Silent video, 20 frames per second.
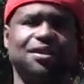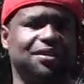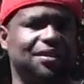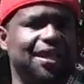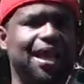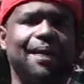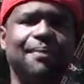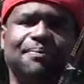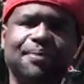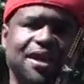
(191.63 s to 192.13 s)

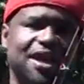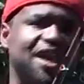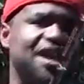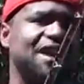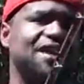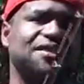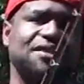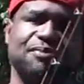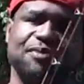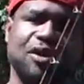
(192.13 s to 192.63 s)
That
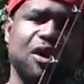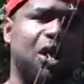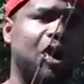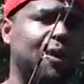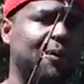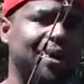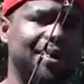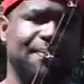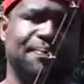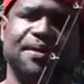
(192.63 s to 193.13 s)
bend to be
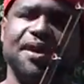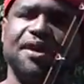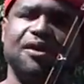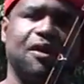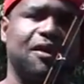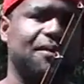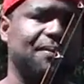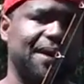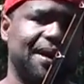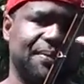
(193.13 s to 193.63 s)
always bent
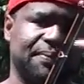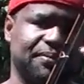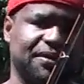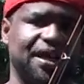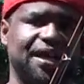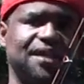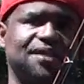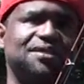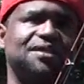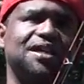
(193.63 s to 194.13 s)
or it might
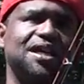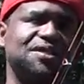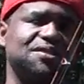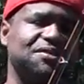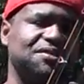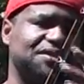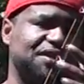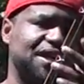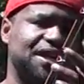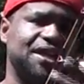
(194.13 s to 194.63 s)
break. So that's the
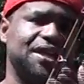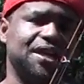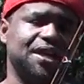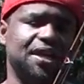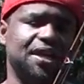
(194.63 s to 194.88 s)
only thing